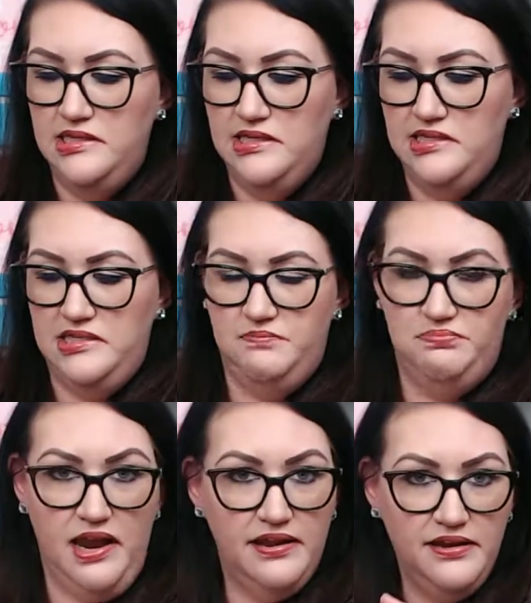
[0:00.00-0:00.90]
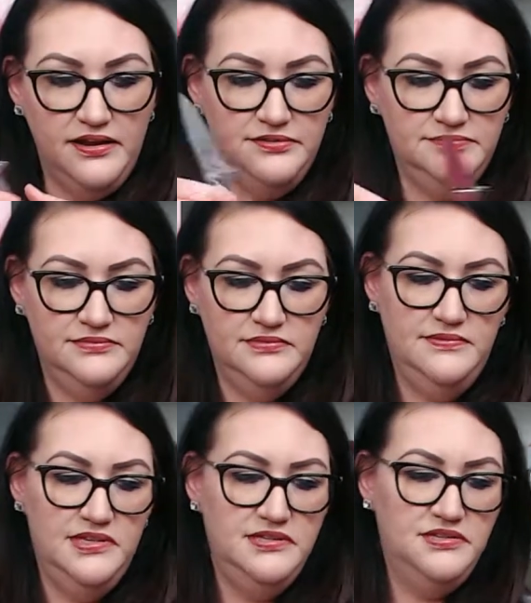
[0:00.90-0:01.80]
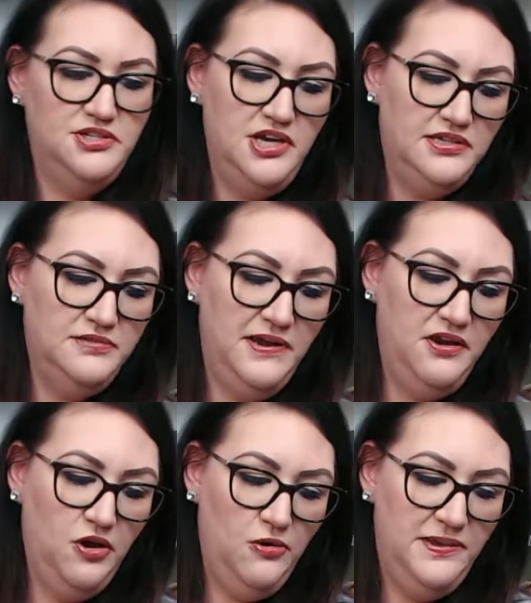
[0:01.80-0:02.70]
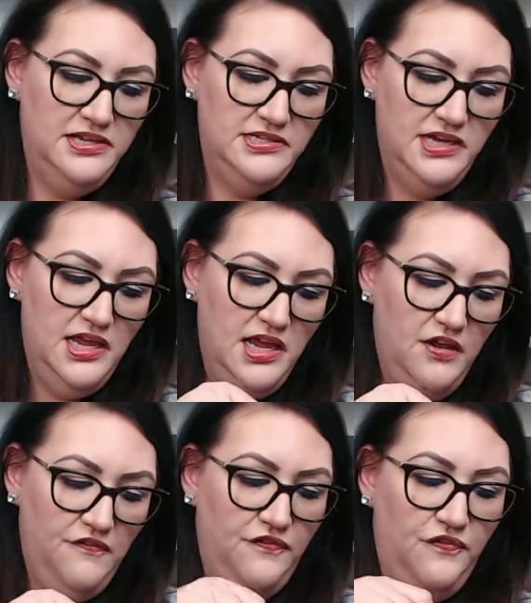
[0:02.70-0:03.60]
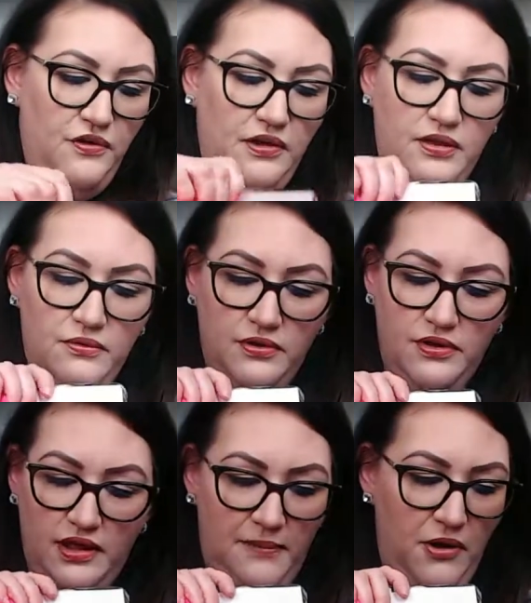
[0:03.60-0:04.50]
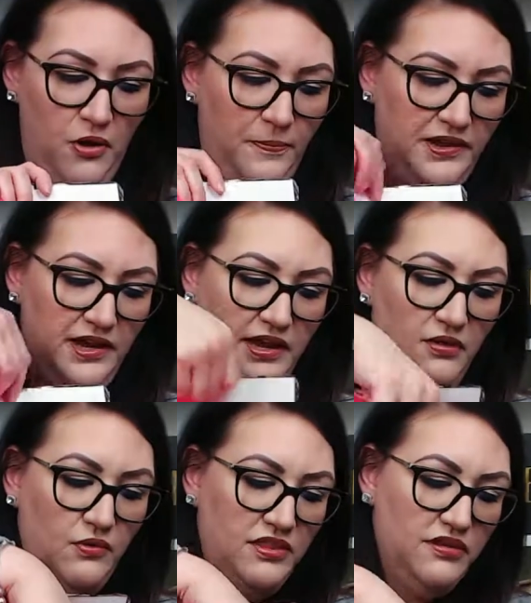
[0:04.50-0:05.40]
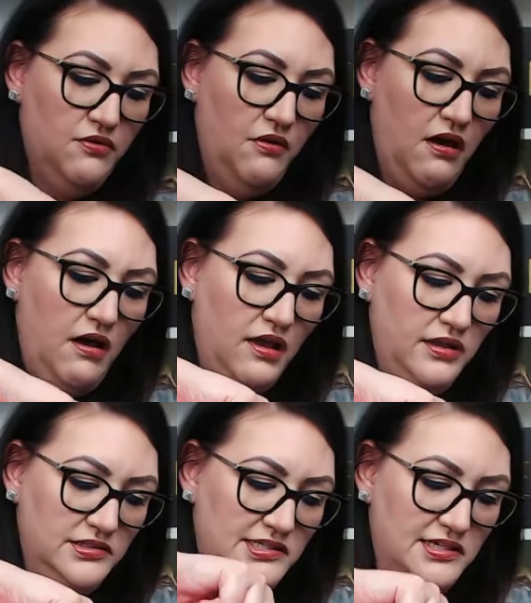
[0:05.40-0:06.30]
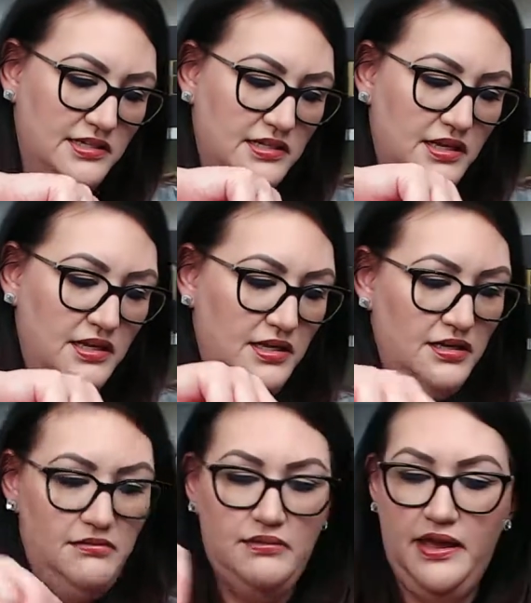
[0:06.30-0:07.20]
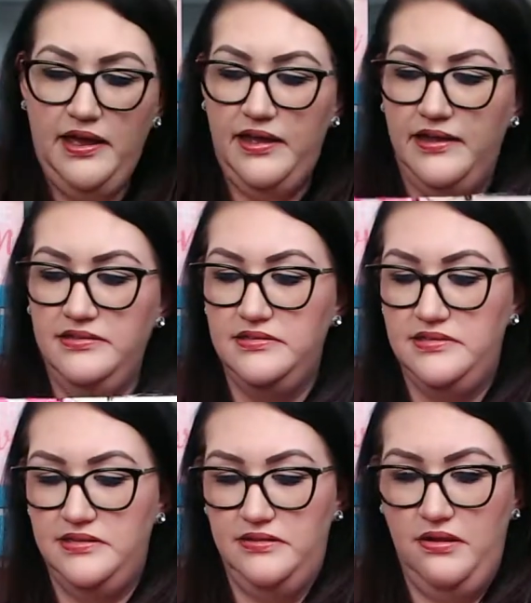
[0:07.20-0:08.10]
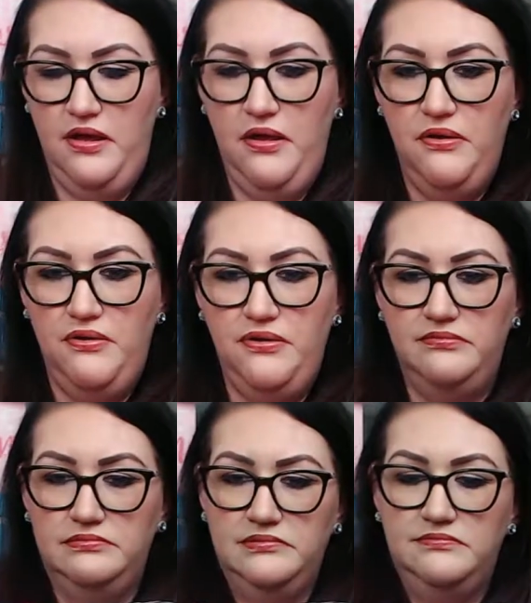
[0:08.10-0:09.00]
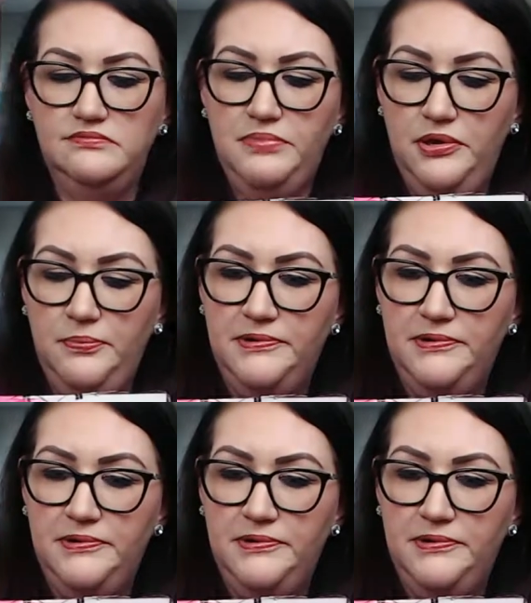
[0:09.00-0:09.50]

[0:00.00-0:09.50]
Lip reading: this is brand new. This is just being opened. I'm opening it with you all. Okay. Oh, poop.